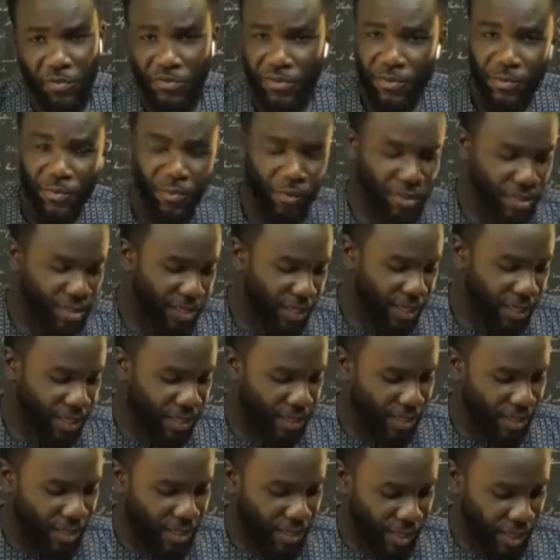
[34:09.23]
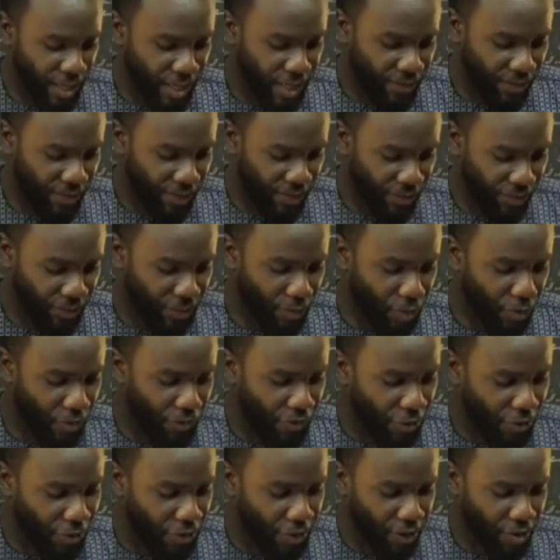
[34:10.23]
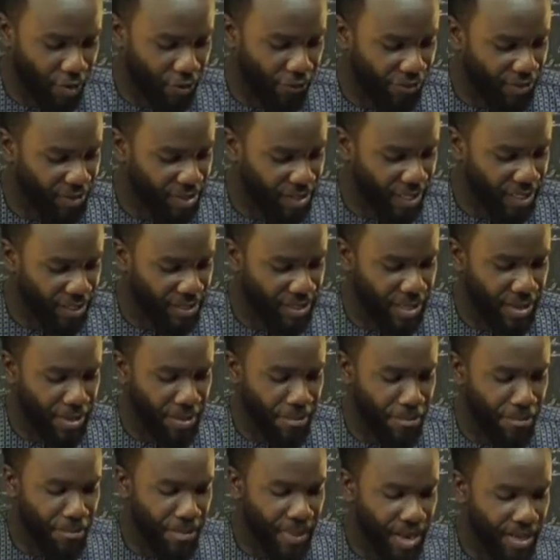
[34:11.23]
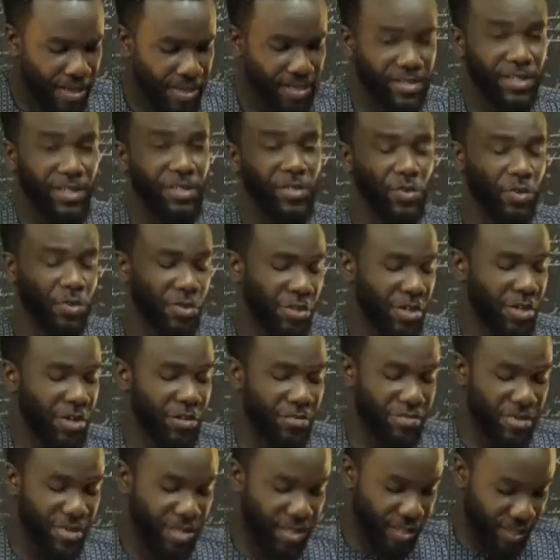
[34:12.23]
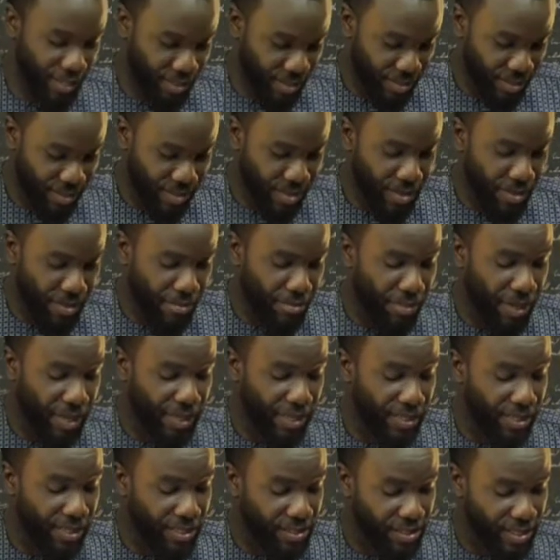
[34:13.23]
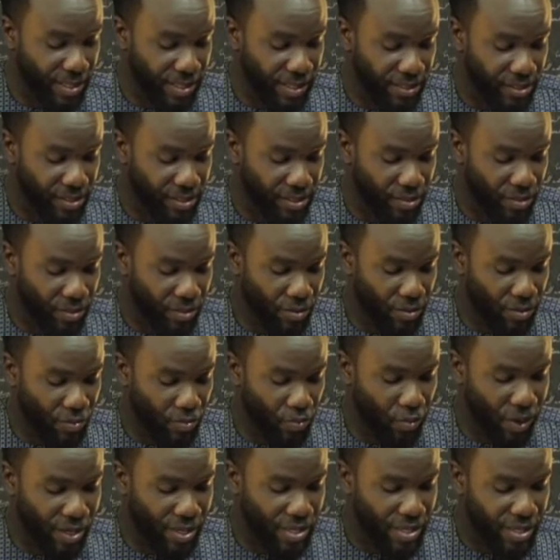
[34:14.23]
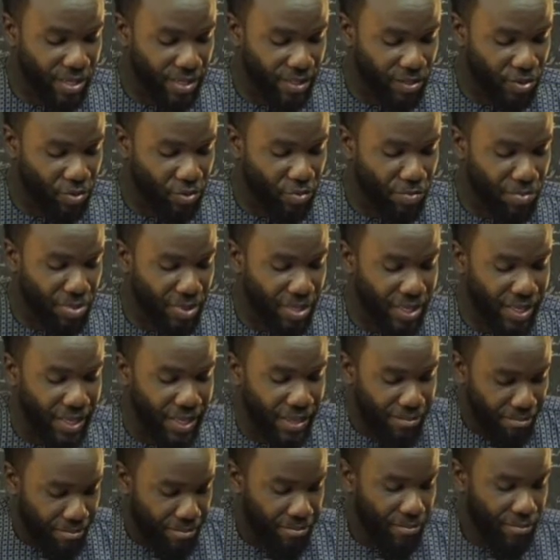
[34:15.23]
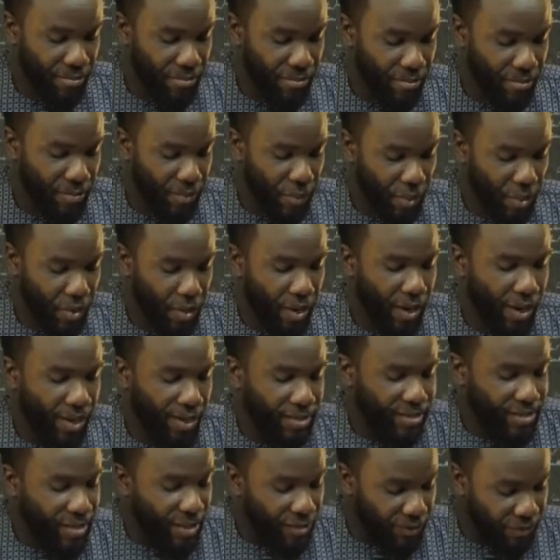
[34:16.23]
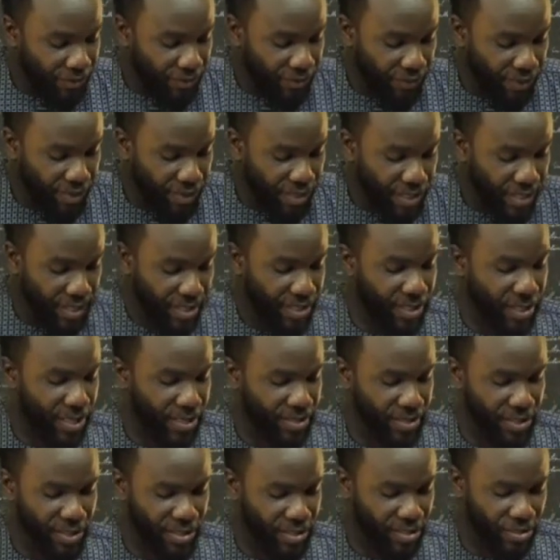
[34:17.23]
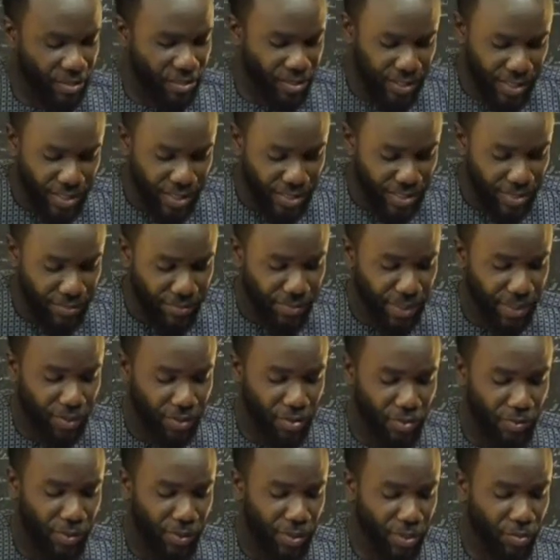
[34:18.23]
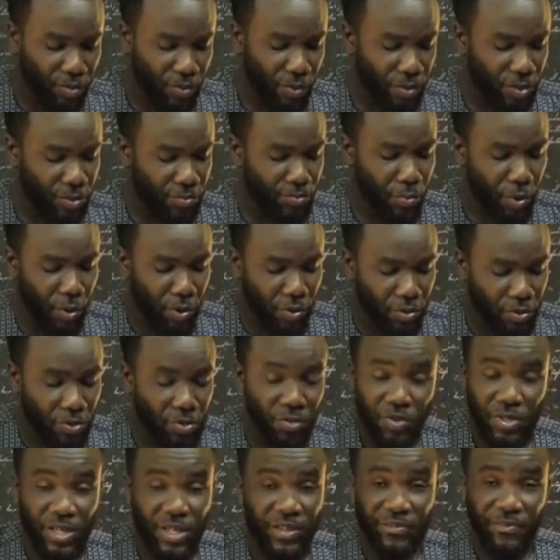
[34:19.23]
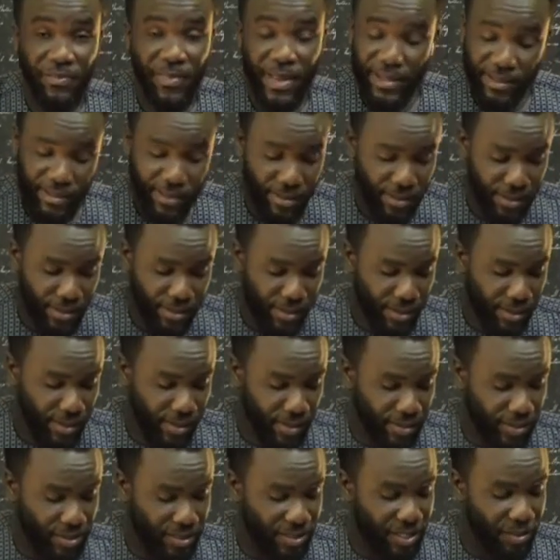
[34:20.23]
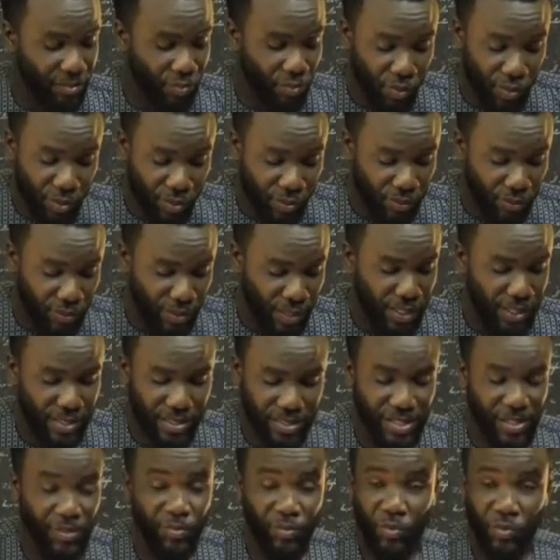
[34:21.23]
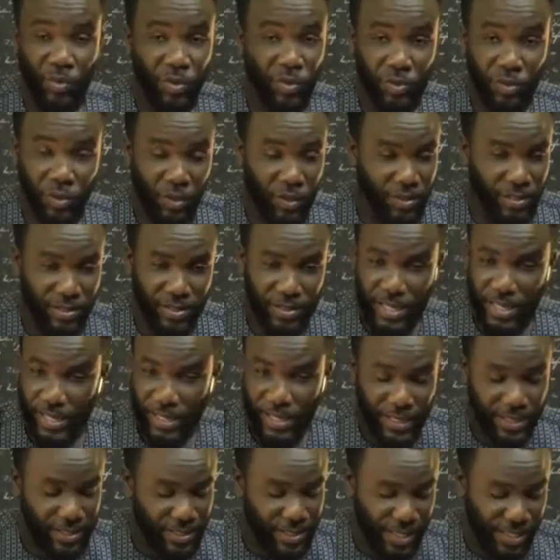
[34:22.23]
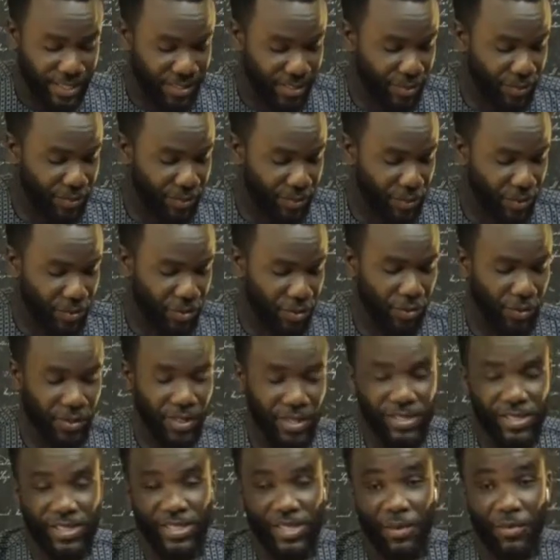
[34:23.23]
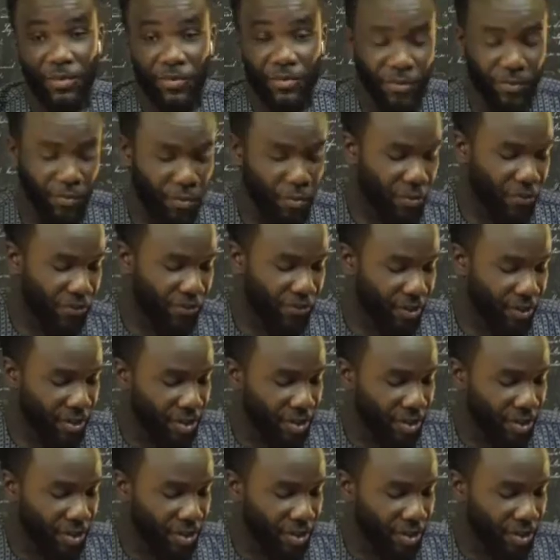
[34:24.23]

Moja from Koforidua. Kofi says, man is a social being, but in this case, one needs to be him or herself. Yes, it is not easy, but nobody was born to give birth. Some will and some will not, and it's that simple. So this is coming from Kofi